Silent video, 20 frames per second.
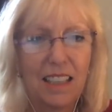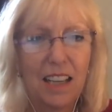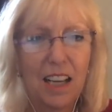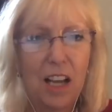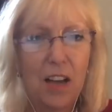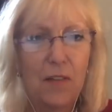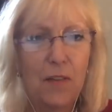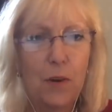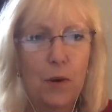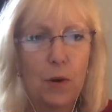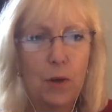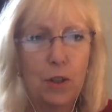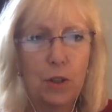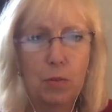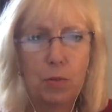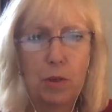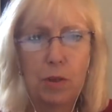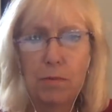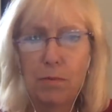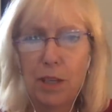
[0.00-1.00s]
of course,
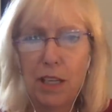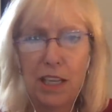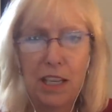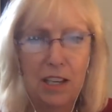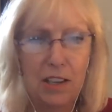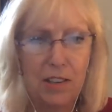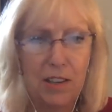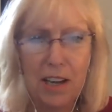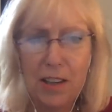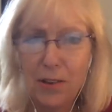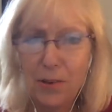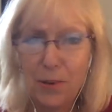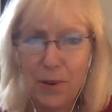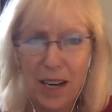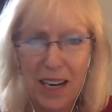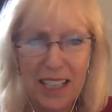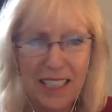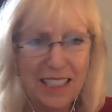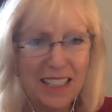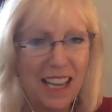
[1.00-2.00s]
wouldn't be here otherwise.